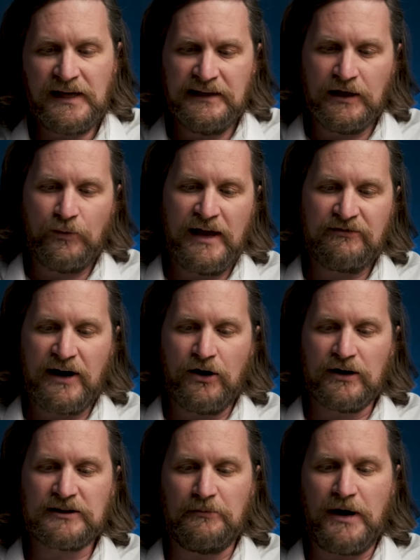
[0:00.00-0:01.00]
And then we have
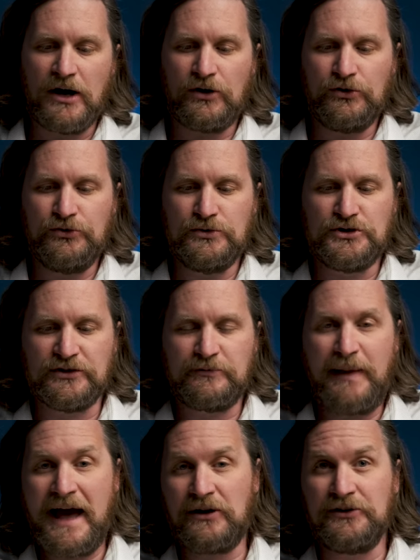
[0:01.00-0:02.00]
Erik the model who
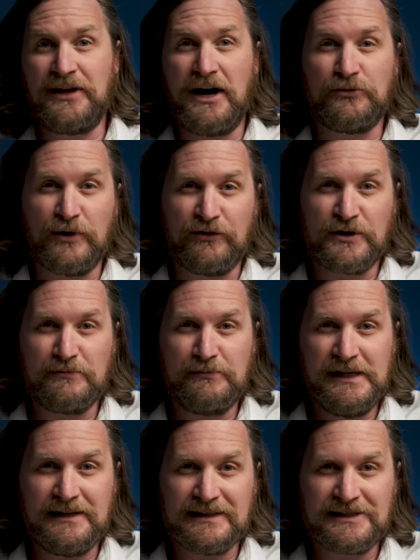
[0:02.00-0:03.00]
just paddled down river to
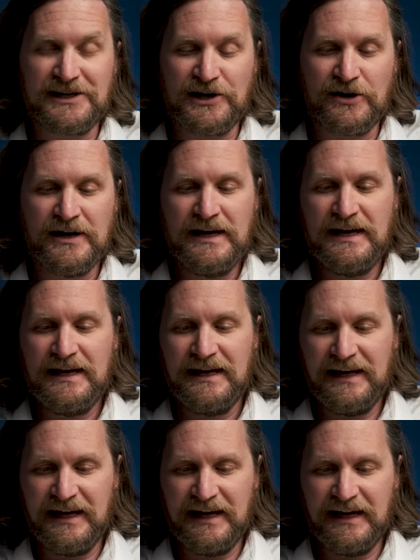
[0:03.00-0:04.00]
meet us here,
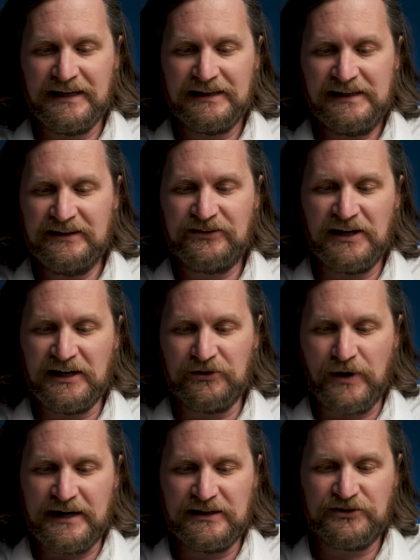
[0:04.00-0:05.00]
and he's getting
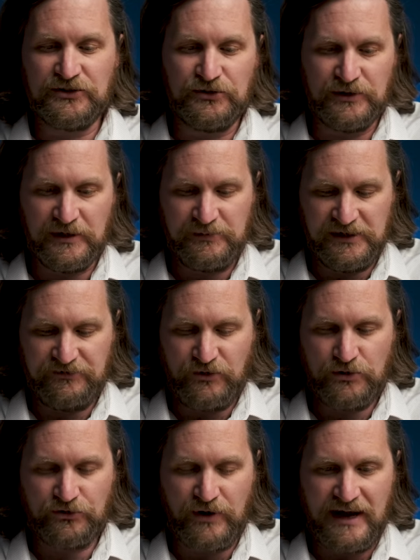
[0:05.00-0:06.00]
ready to uh, be
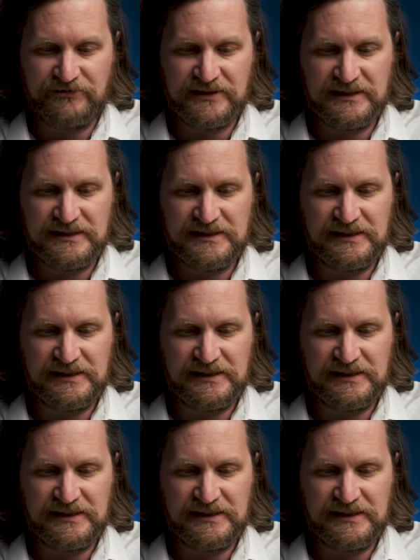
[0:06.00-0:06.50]
photographed in this